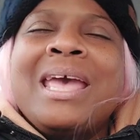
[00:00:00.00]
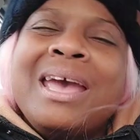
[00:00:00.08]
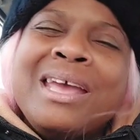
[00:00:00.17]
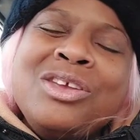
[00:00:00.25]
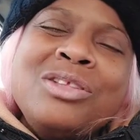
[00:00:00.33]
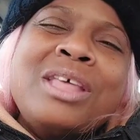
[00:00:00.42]

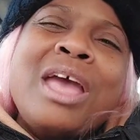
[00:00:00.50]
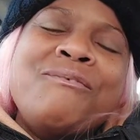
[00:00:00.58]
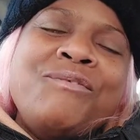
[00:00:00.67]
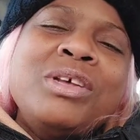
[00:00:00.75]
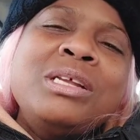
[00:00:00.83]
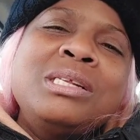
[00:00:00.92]
And you, their
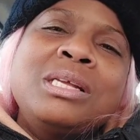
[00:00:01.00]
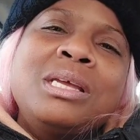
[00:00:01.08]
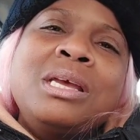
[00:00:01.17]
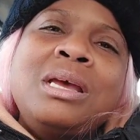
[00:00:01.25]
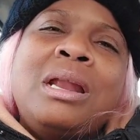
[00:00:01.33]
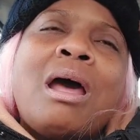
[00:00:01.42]
feelings
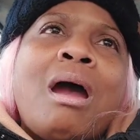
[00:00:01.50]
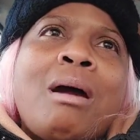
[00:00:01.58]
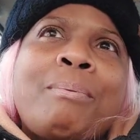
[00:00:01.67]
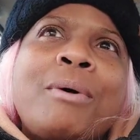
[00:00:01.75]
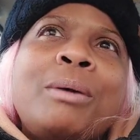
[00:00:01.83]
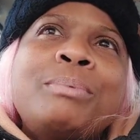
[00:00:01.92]
again are
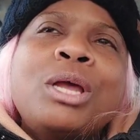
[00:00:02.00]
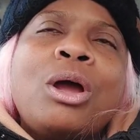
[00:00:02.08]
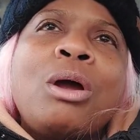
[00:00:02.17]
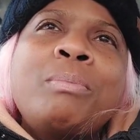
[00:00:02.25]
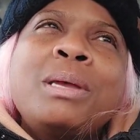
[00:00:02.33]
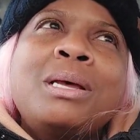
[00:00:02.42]
probably
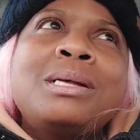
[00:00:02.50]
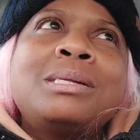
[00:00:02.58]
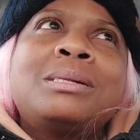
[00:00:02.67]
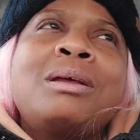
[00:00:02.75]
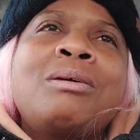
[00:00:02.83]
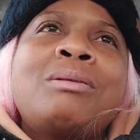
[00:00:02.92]
hurt
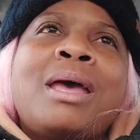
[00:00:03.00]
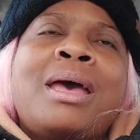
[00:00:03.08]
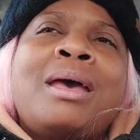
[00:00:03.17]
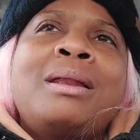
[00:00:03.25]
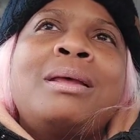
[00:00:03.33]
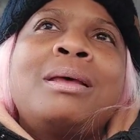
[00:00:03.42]
because they're
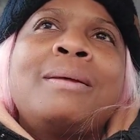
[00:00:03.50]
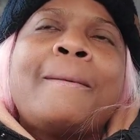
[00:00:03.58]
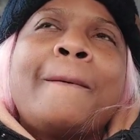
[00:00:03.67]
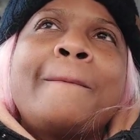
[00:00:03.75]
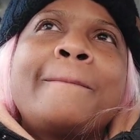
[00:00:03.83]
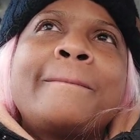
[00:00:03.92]
not
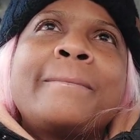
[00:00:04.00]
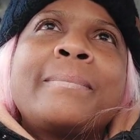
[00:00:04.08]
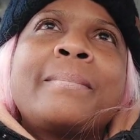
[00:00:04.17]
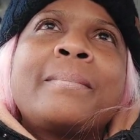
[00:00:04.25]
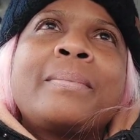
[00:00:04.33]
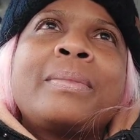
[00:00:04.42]

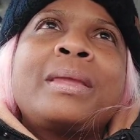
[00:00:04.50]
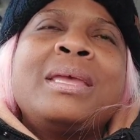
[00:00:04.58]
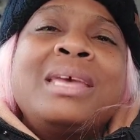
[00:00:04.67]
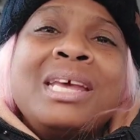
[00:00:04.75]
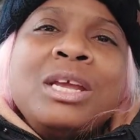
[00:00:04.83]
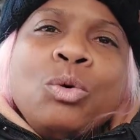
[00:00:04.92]

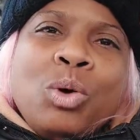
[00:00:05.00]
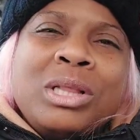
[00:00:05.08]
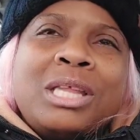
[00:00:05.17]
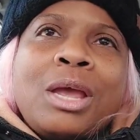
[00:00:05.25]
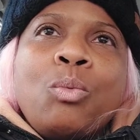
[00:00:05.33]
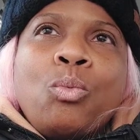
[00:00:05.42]
getting
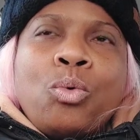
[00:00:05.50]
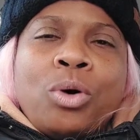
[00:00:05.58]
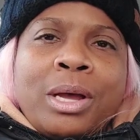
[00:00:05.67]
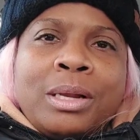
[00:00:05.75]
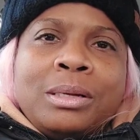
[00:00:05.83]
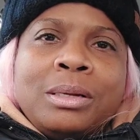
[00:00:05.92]
what they
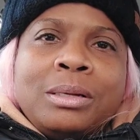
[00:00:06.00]
want.